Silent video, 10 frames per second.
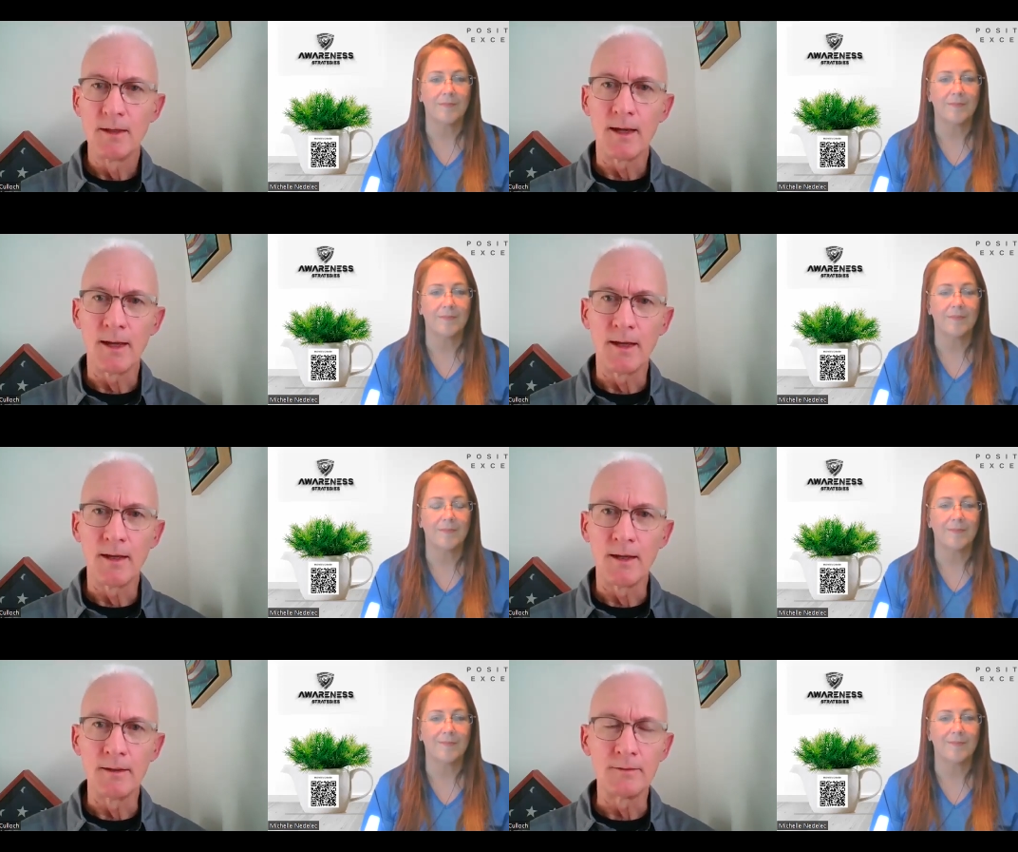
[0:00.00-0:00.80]

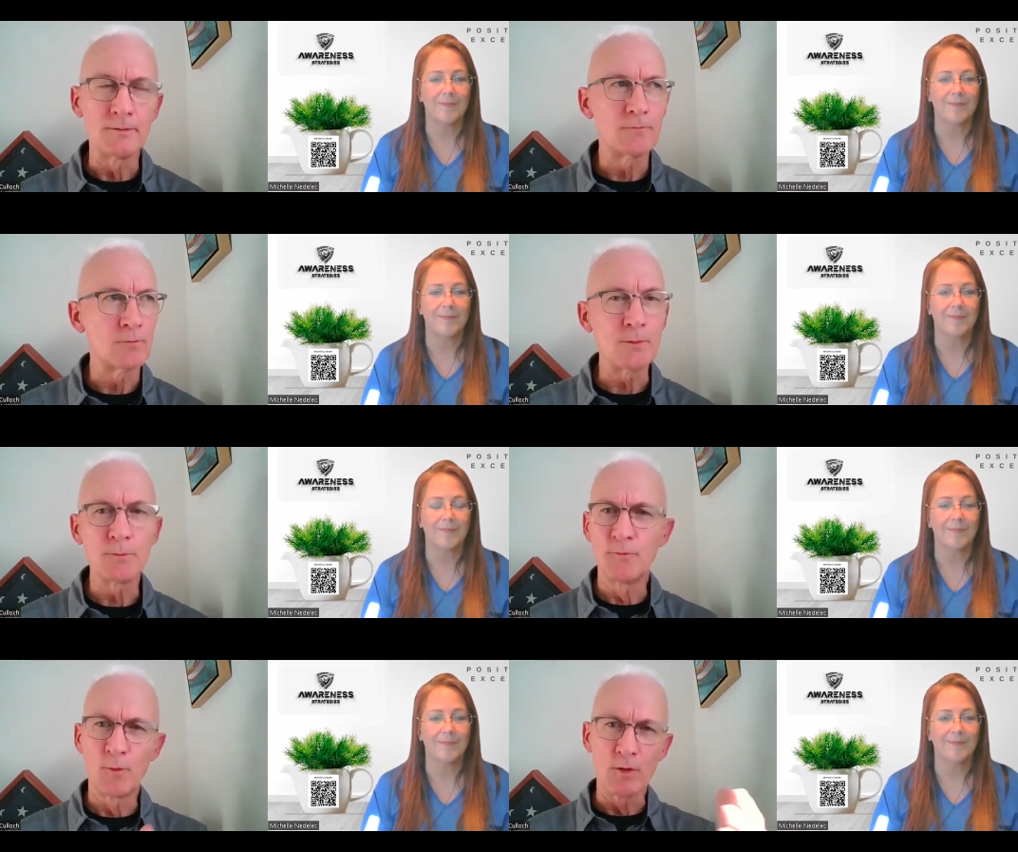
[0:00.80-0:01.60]
Speaker 1: And
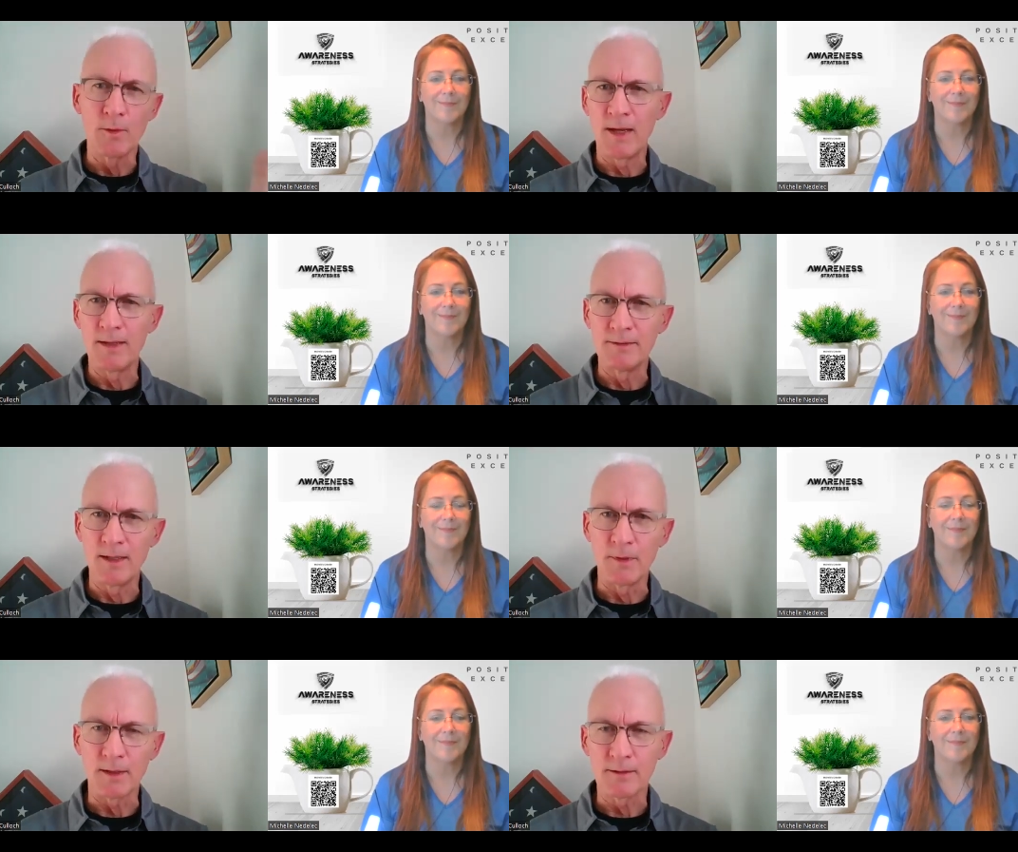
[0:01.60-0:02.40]
right before the
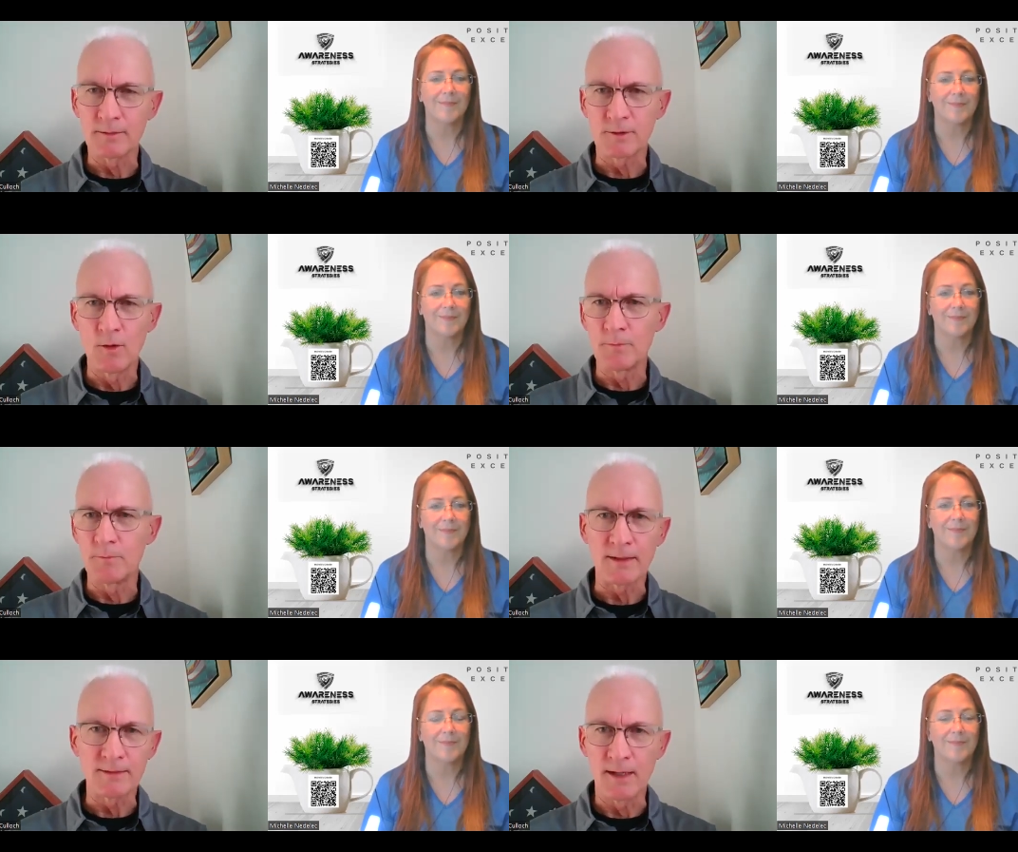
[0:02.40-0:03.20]
pandemic, it's gone
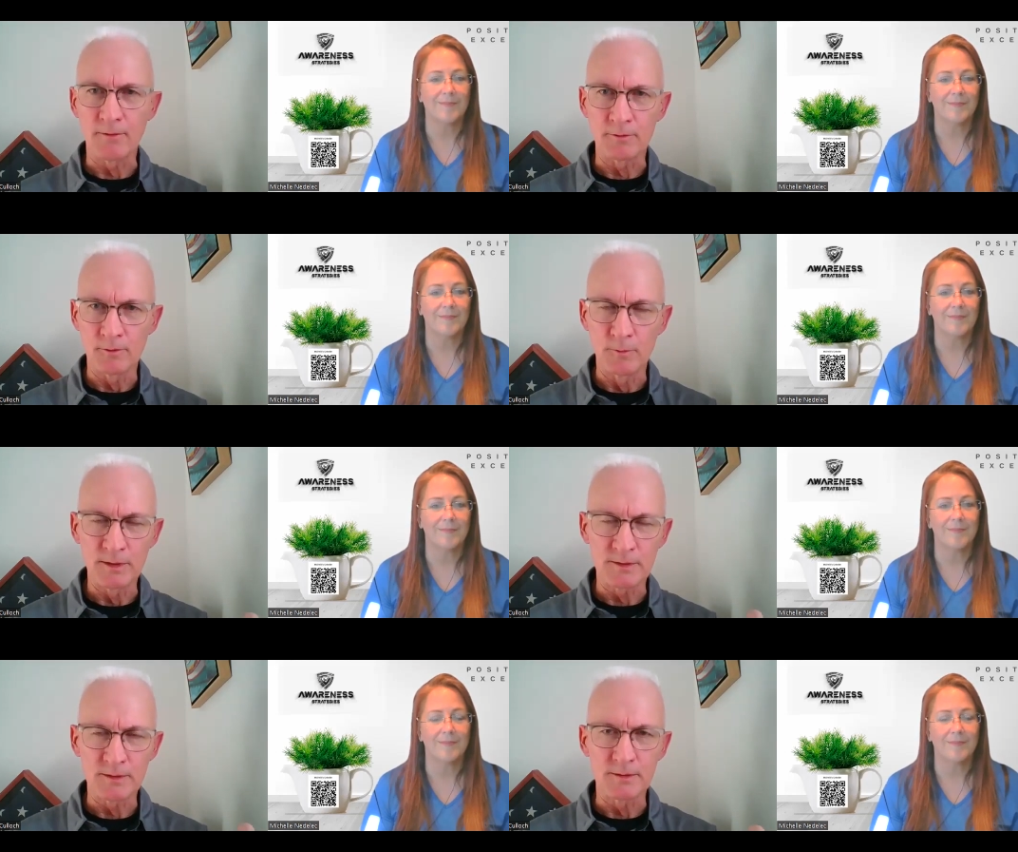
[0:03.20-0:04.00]
back down a little
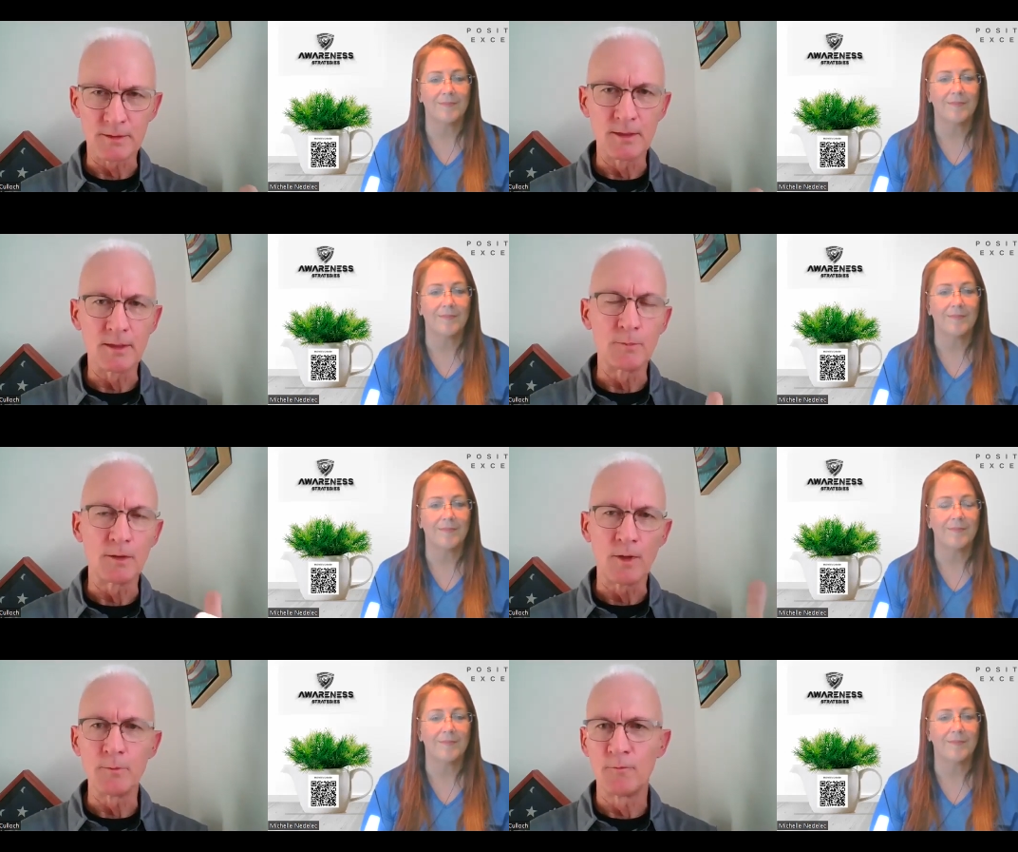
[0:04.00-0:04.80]
bit since then,
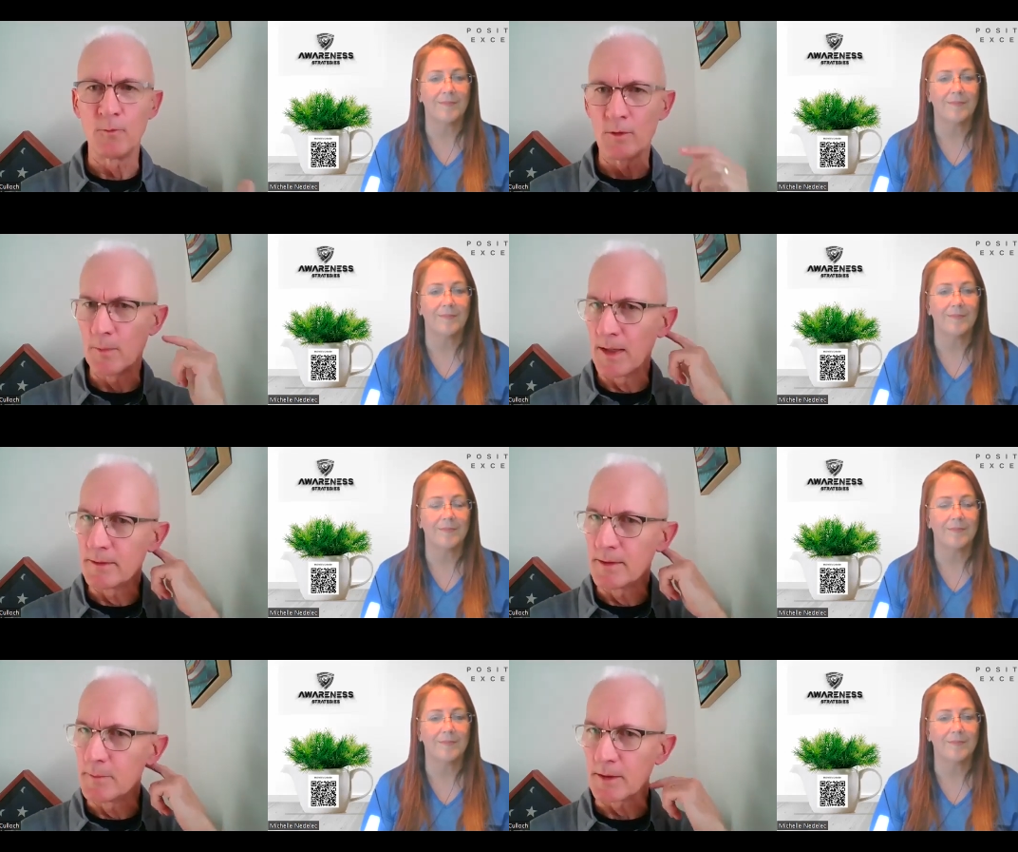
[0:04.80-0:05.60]
but right before the
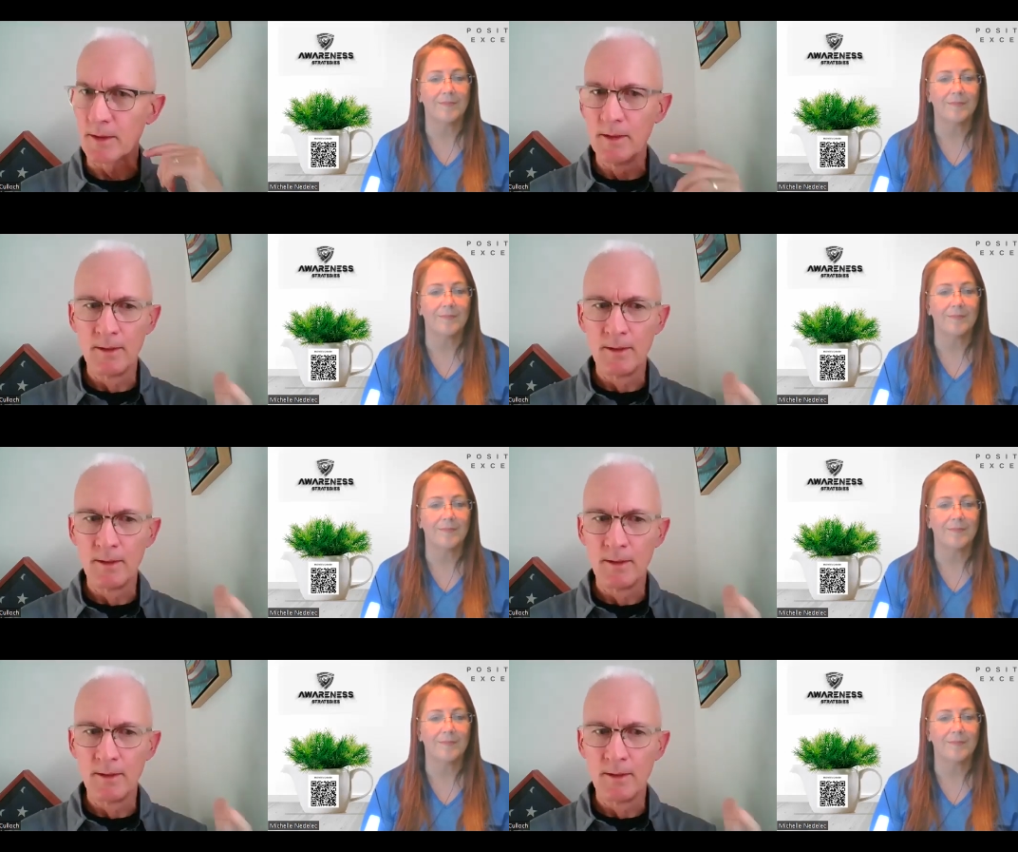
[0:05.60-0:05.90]
pandemic,